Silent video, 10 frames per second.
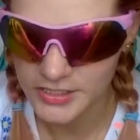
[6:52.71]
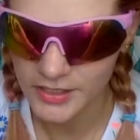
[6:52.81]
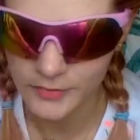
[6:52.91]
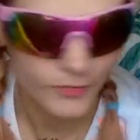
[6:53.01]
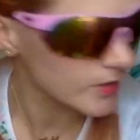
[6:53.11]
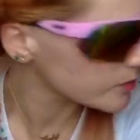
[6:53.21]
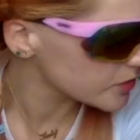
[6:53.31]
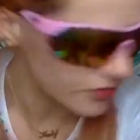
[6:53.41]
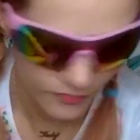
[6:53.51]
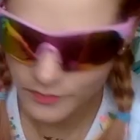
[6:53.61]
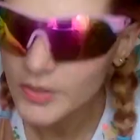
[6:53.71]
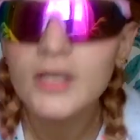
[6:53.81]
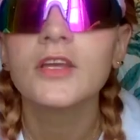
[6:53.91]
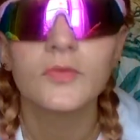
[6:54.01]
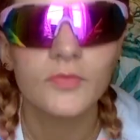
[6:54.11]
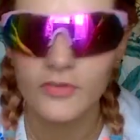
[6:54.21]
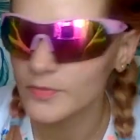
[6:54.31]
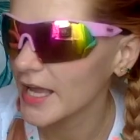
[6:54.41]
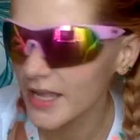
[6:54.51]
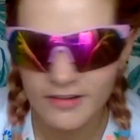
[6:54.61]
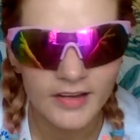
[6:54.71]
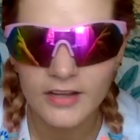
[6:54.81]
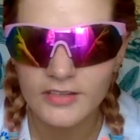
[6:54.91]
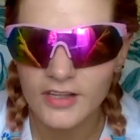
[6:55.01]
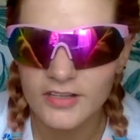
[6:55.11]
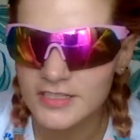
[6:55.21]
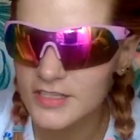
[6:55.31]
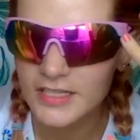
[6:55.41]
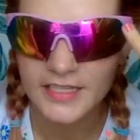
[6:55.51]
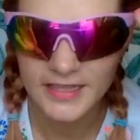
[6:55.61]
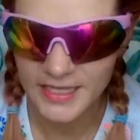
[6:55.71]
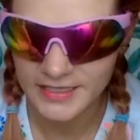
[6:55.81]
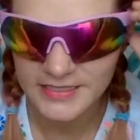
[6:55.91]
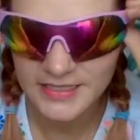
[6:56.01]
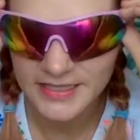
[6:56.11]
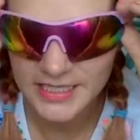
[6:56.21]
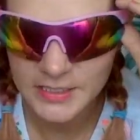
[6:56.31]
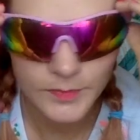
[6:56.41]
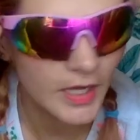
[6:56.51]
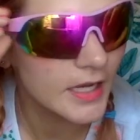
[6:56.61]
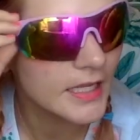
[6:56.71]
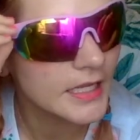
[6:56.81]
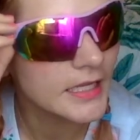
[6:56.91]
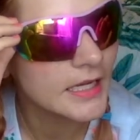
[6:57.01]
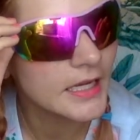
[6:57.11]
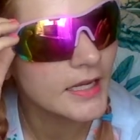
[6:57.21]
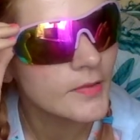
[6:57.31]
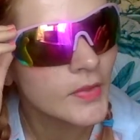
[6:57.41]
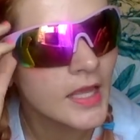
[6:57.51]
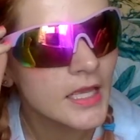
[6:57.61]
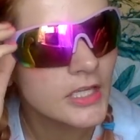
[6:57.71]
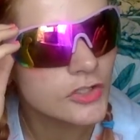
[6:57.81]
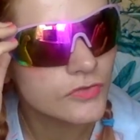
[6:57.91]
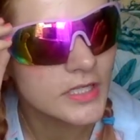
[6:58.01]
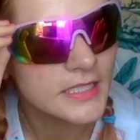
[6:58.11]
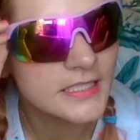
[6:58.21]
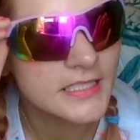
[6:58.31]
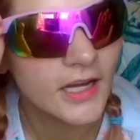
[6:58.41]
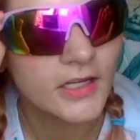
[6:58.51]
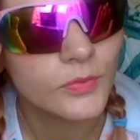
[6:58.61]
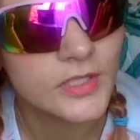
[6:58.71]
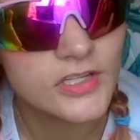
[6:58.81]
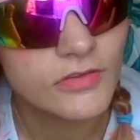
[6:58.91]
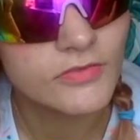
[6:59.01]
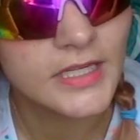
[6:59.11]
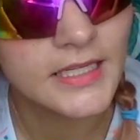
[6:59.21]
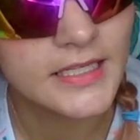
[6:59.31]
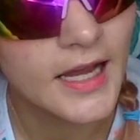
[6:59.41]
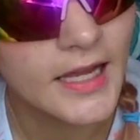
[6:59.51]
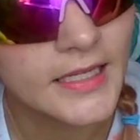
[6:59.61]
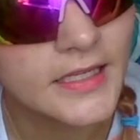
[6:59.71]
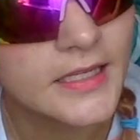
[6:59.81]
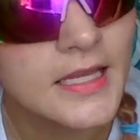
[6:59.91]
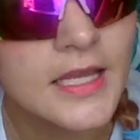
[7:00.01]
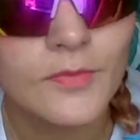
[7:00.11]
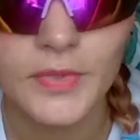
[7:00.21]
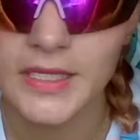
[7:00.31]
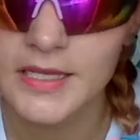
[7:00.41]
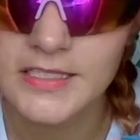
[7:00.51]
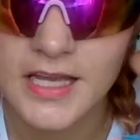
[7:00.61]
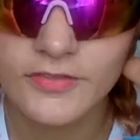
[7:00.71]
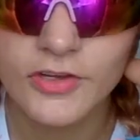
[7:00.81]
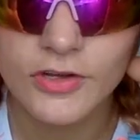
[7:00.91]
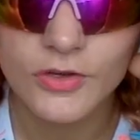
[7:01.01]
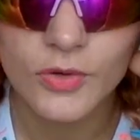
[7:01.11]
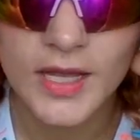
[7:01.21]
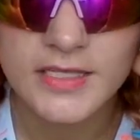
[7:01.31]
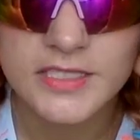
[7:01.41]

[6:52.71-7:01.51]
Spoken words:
you know, when I'm sort of moving my head around lots, looking at things, this part here is really snug, which I really like, because I've got quite